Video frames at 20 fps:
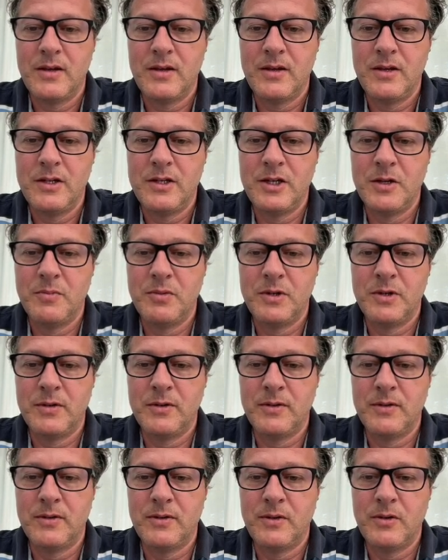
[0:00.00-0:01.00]

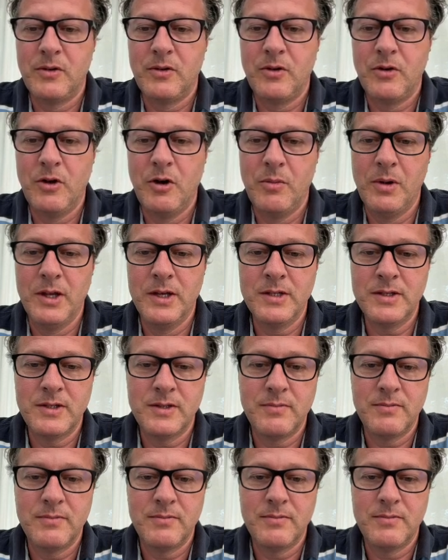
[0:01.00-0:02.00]
Egyptian
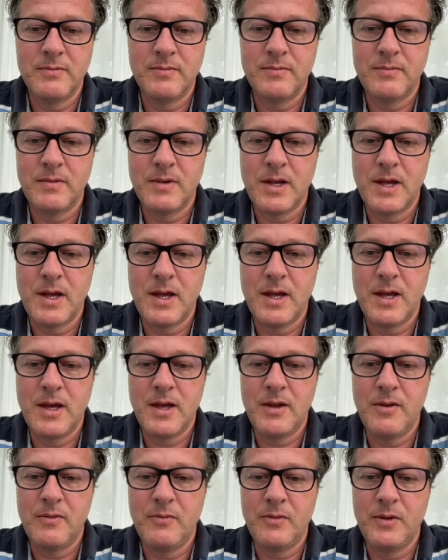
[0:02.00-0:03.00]
obelisk,
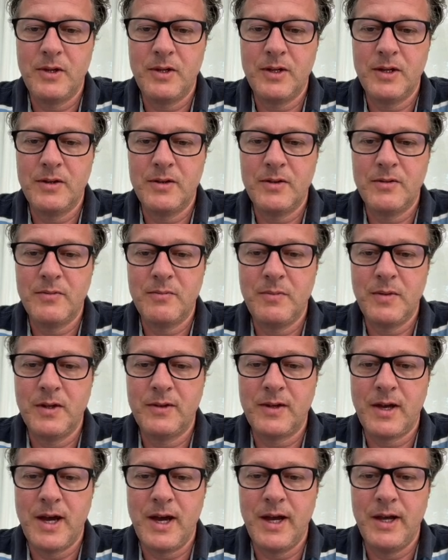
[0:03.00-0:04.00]
and we make
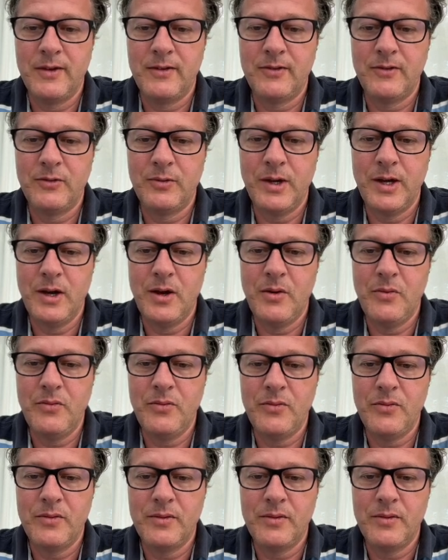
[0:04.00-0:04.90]
the height 12,